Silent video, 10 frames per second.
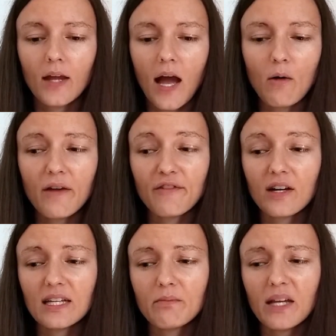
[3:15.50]
However,
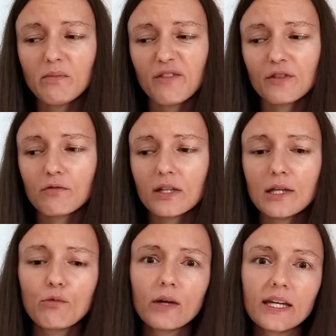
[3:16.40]
it made me feel
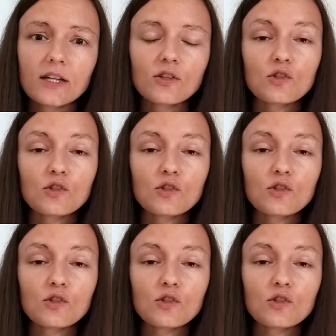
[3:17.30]
really weird,